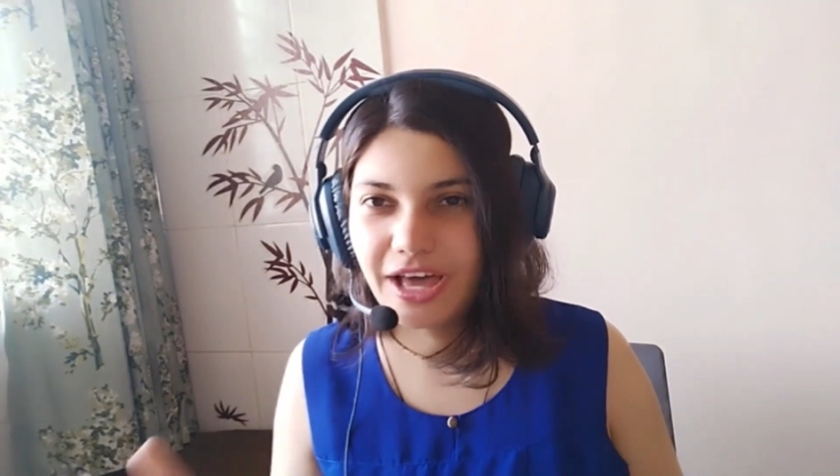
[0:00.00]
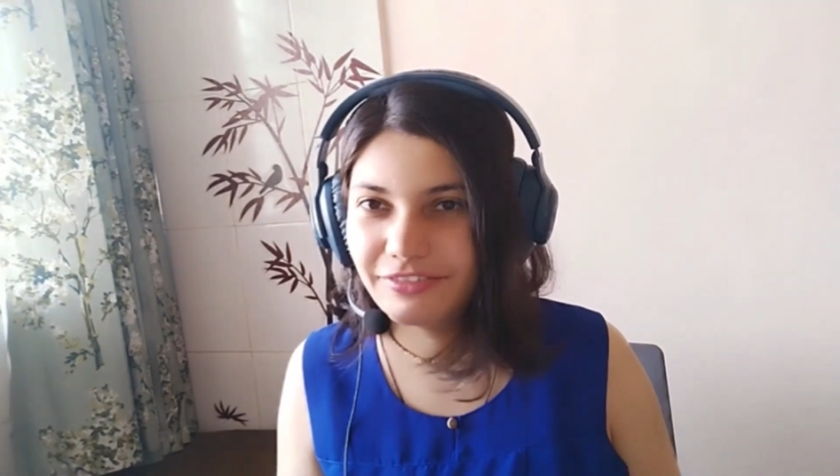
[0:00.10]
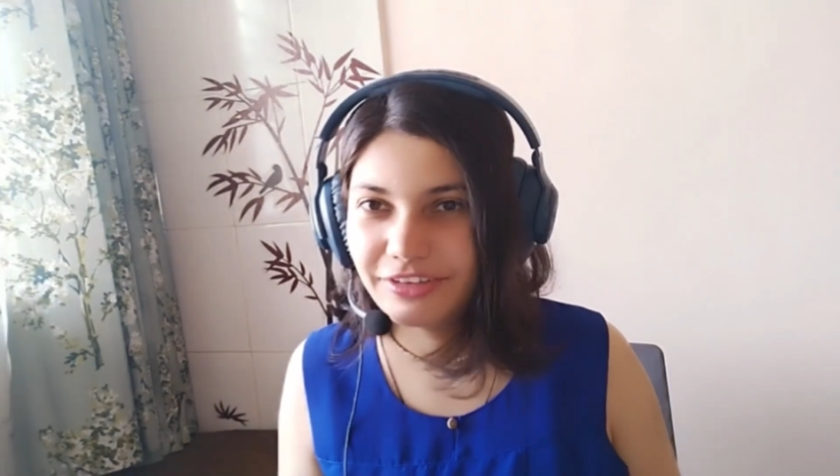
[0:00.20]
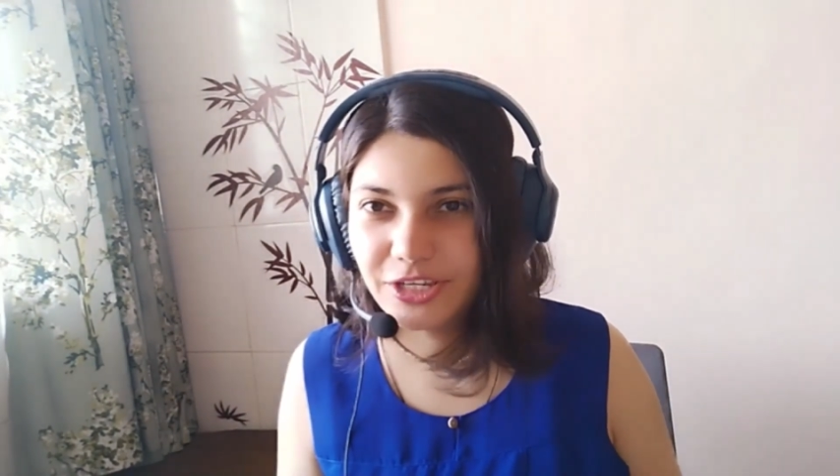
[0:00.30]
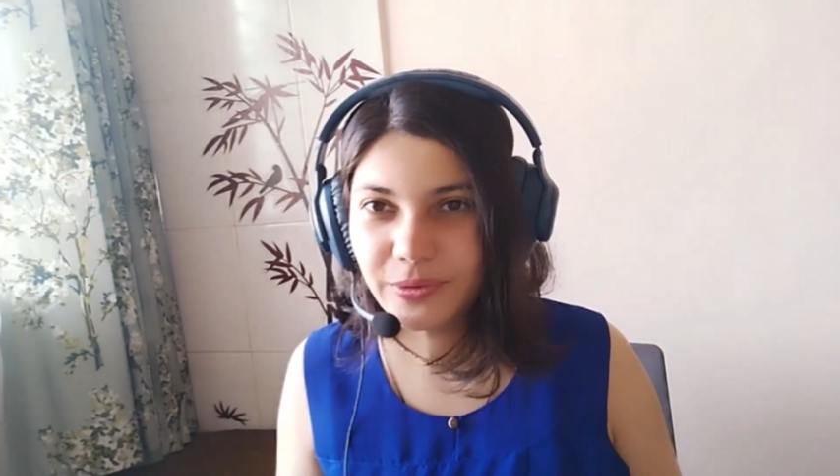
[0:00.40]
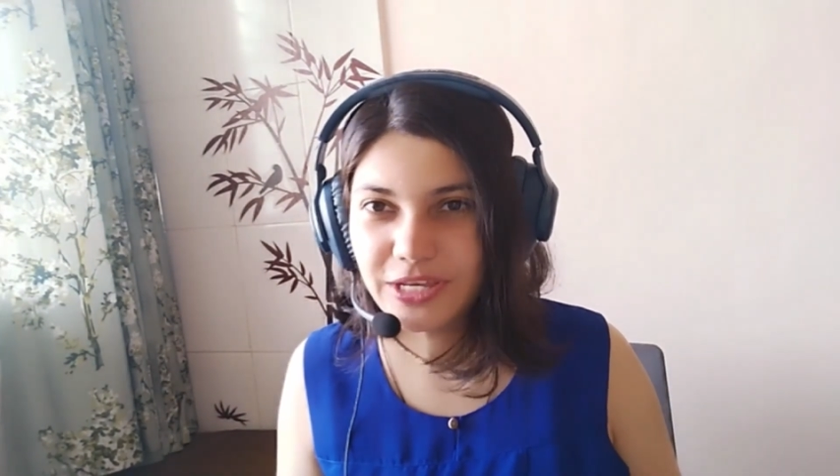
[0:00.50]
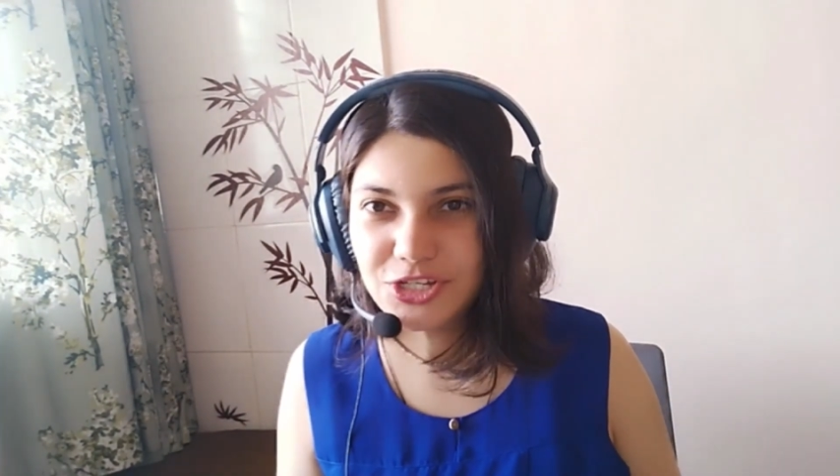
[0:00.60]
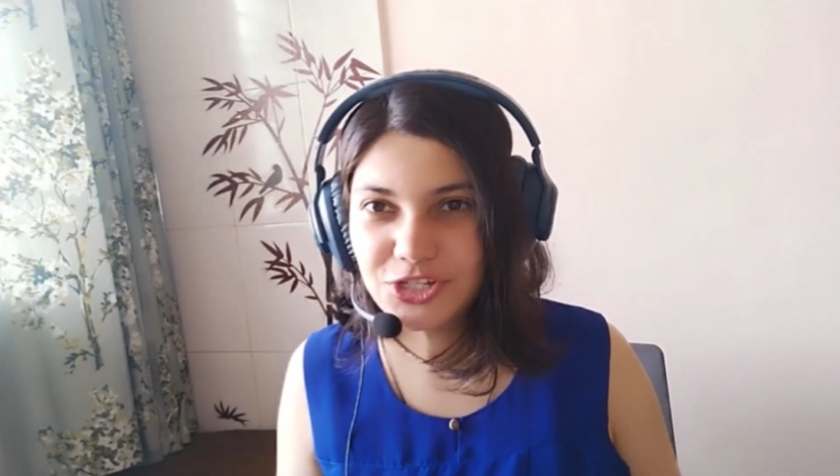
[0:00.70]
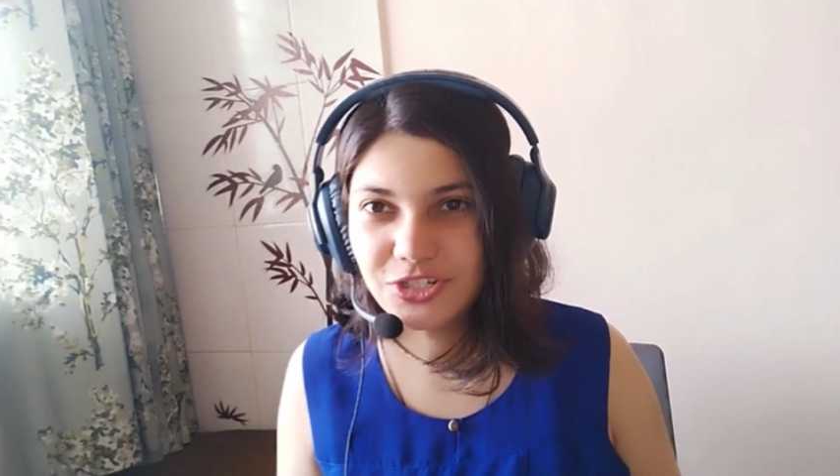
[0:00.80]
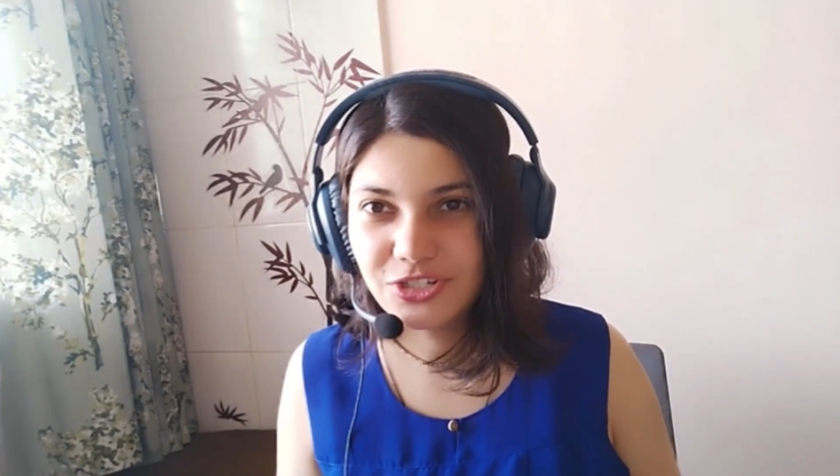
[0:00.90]
If you have
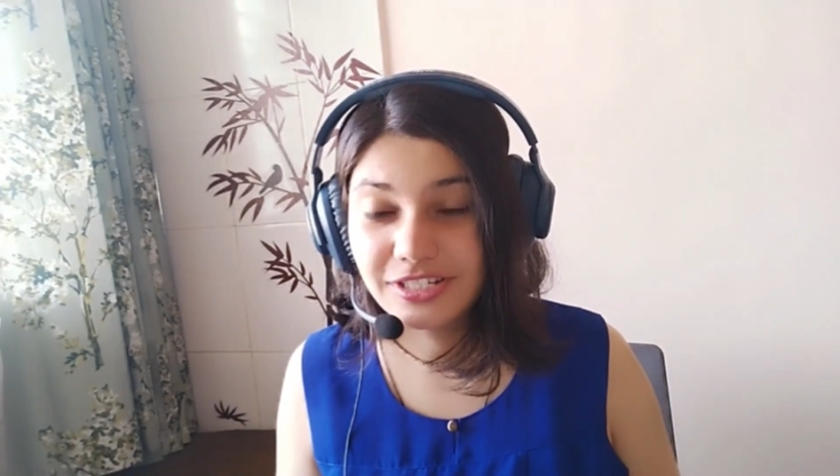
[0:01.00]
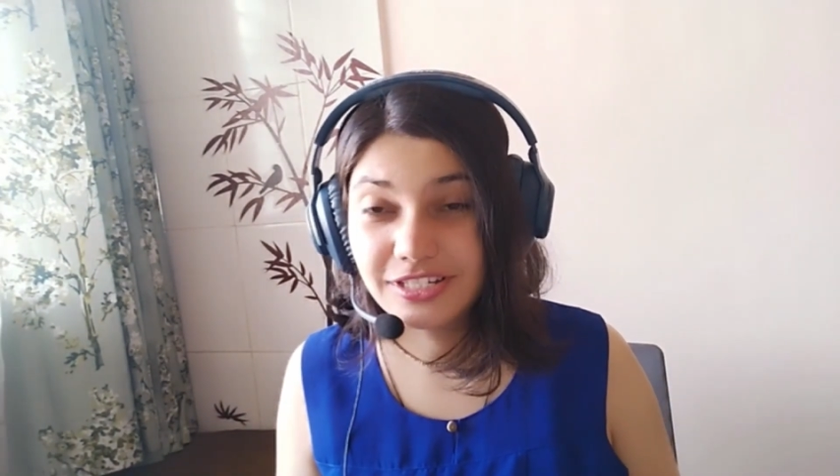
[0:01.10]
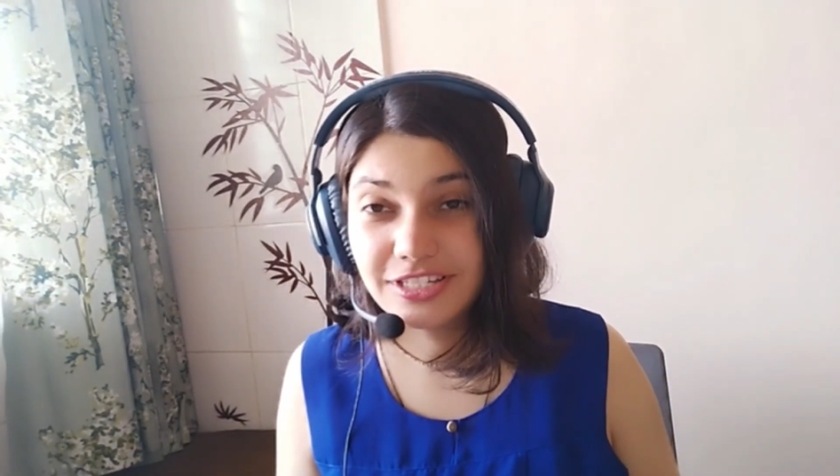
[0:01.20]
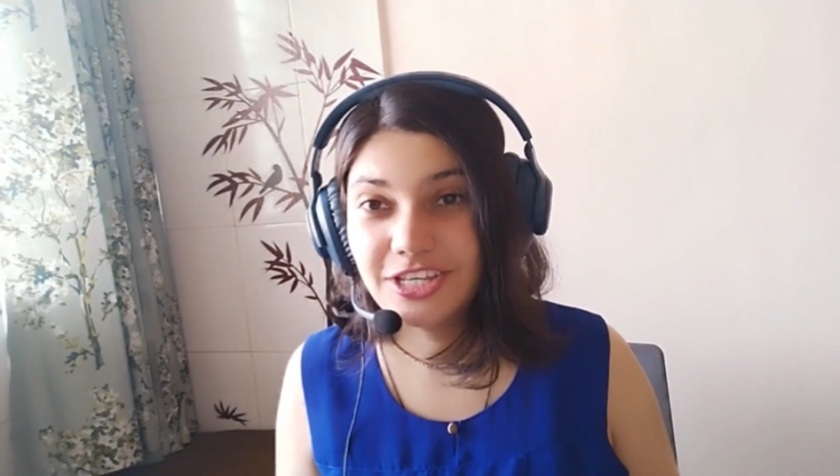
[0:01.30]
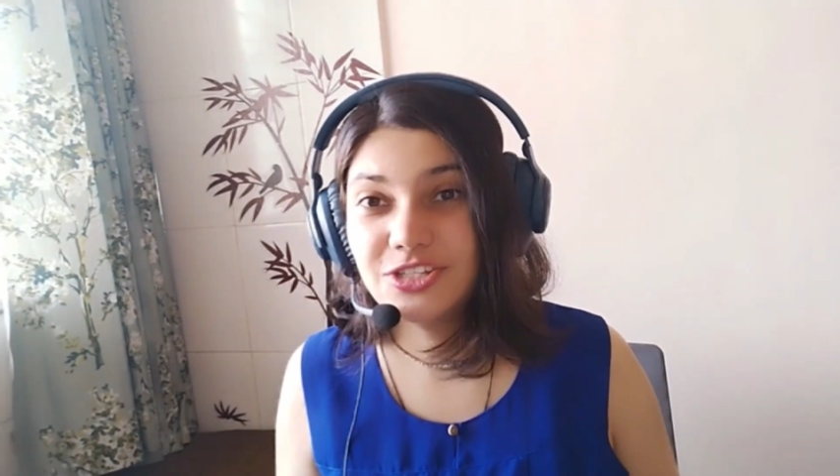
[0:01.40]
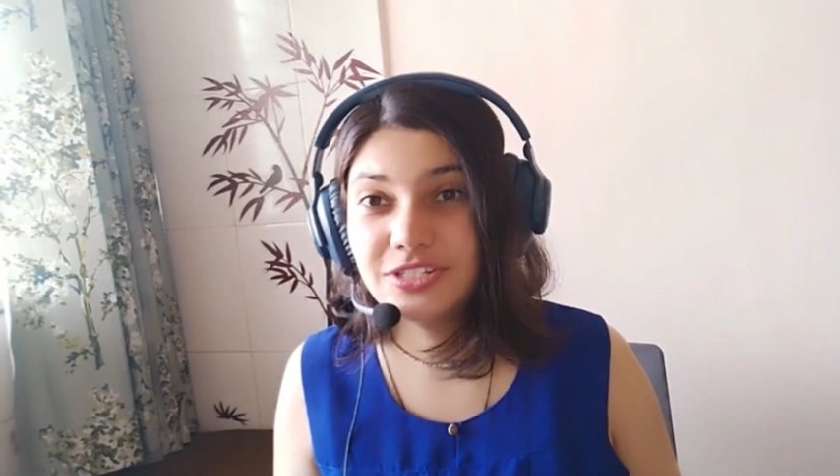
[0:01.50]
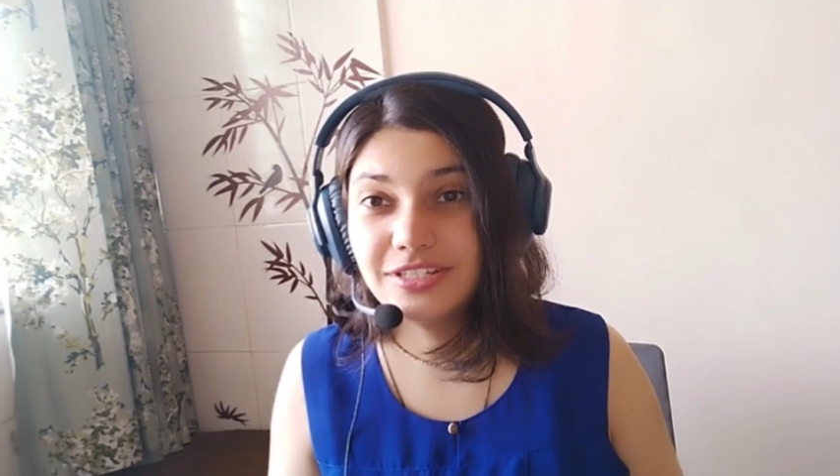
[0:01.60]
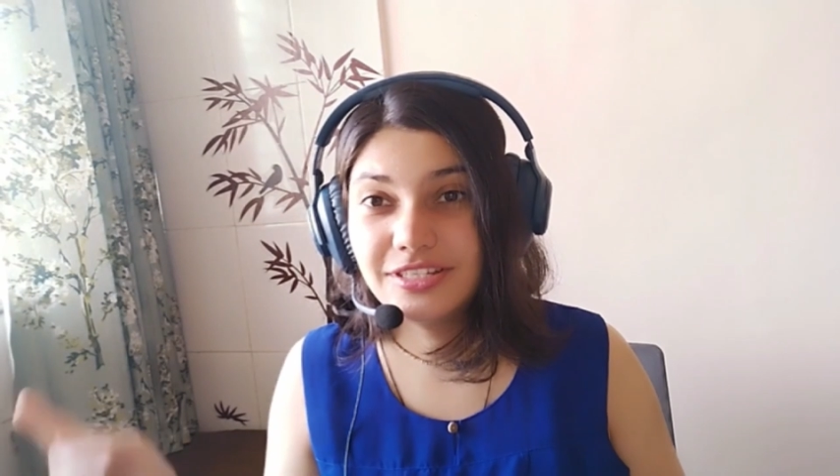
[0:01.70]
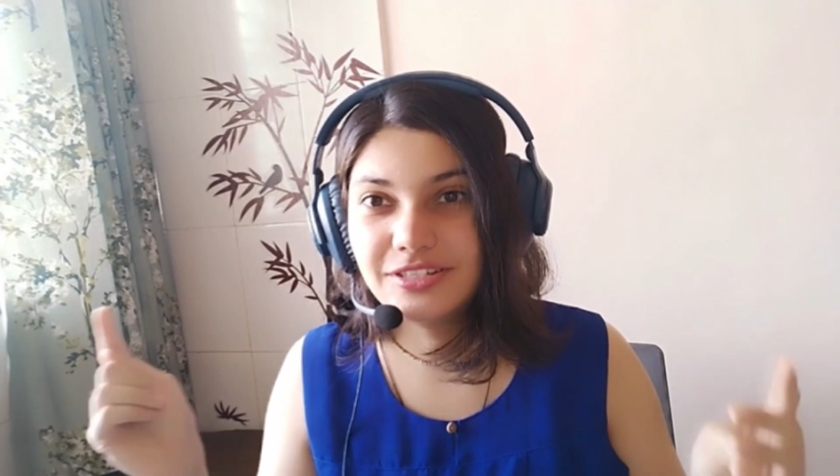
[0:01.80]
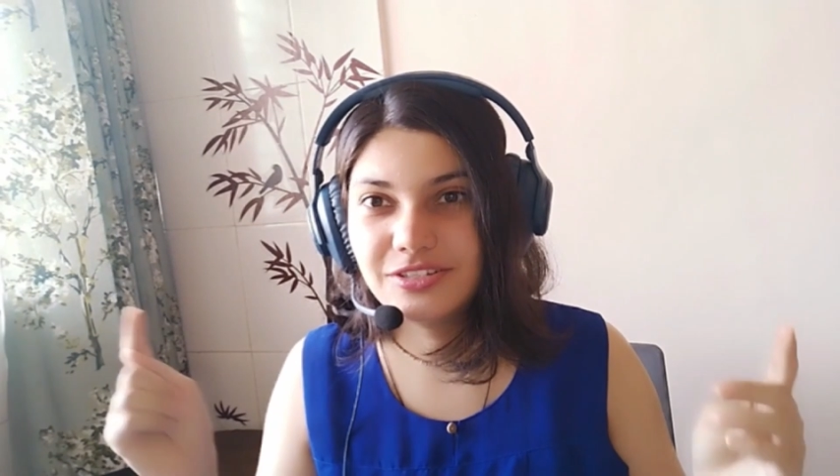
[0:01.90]
any questions or
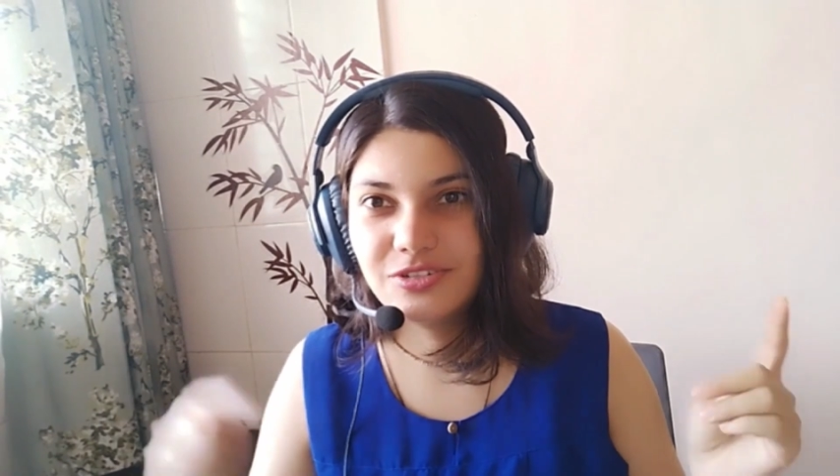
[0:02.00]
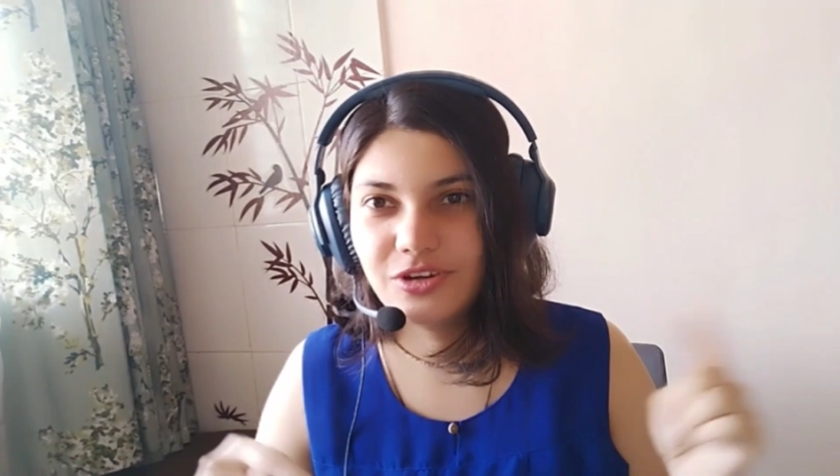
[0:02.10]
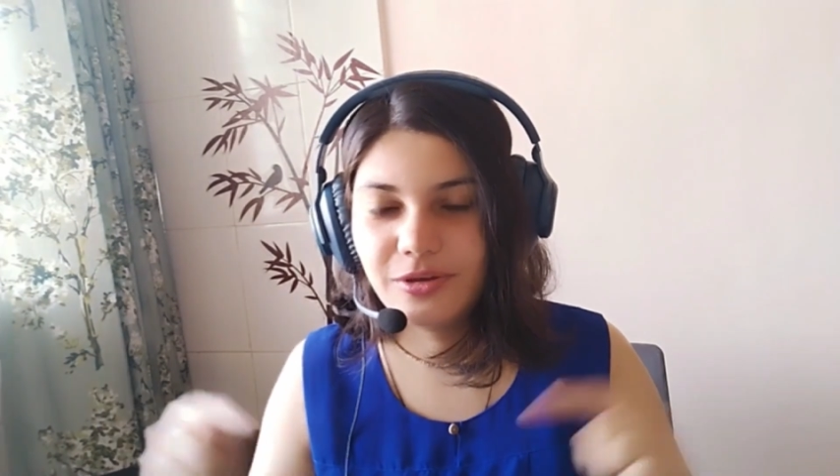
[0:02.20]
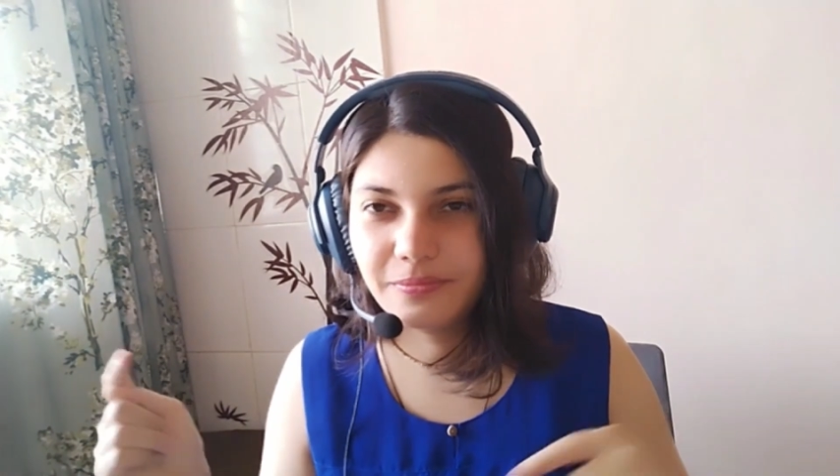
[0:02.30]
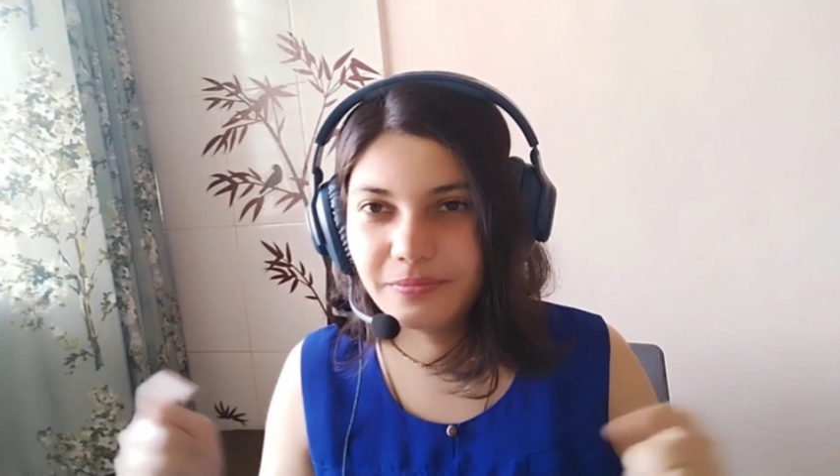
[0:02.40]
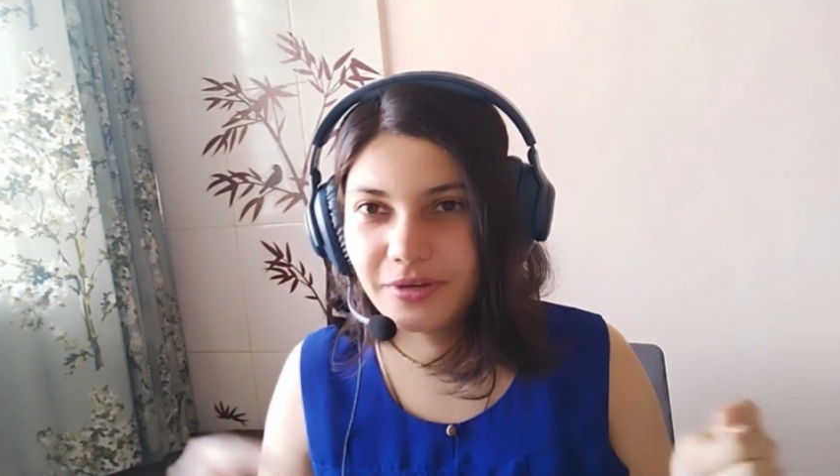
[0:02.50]
suggestions,